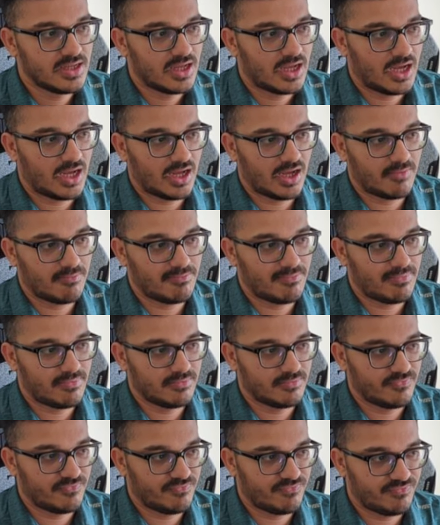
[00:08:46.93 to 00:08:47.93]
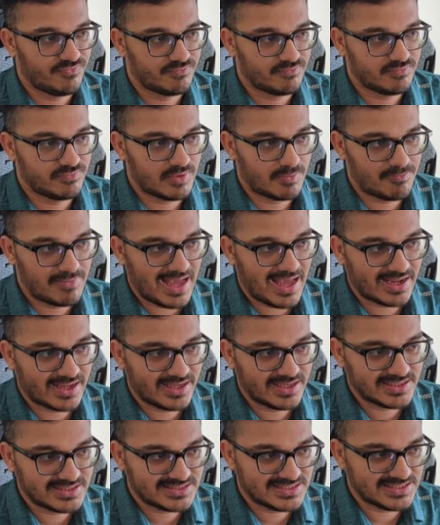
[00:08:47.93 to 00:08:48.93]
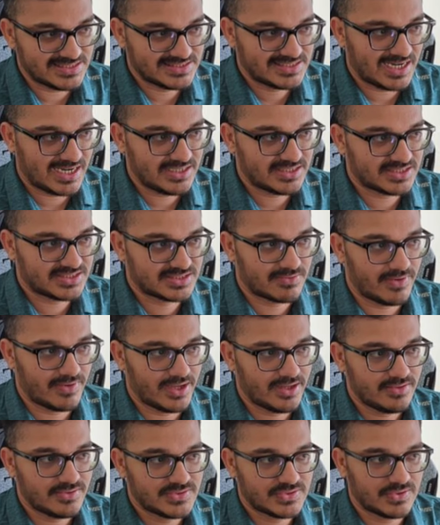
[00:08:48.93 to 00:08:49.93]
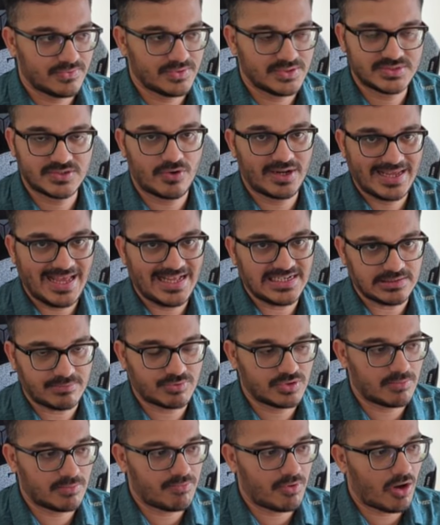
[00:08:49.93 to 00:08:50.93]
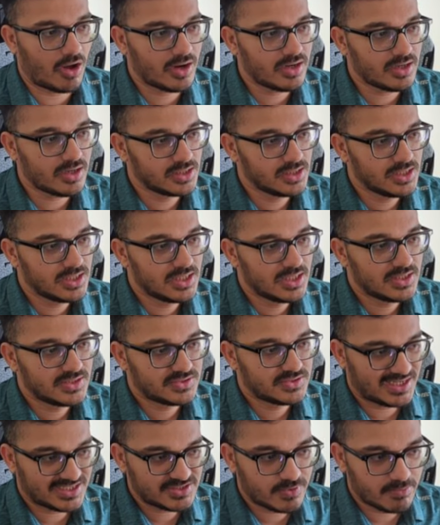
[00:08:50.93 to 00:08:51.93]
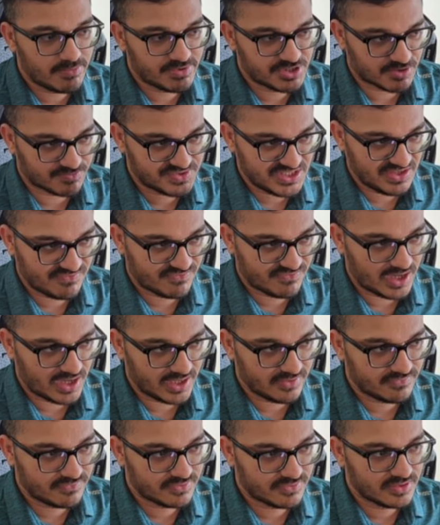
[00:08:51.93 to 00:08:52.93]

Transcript: the black king is inside the square, so it's going to catch up to the pawn. That's why bishop c5.